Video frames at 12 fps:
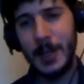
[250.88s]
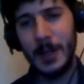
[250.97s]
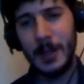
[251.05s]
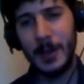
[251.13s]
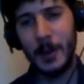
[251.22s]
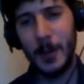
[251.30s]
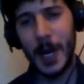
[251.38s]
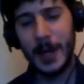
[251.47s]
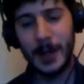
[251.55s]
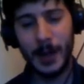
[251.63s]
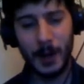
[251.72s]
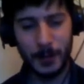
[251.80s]
no
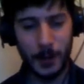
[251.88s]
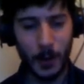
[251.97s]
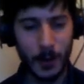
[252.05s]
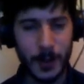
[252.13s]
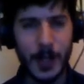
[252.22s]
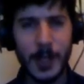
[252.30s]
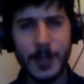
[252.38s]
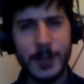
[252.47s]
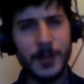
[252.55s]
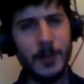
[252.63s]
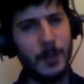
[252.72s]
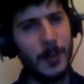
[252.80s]
matter, I've got
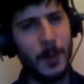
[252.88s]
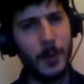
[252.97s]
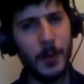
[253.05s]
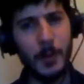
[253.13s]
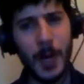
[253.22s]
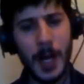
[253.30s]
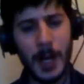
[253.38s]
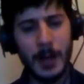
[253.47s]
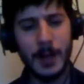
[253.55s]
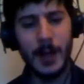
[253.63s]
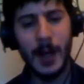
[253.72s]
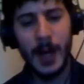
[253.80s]
some prepared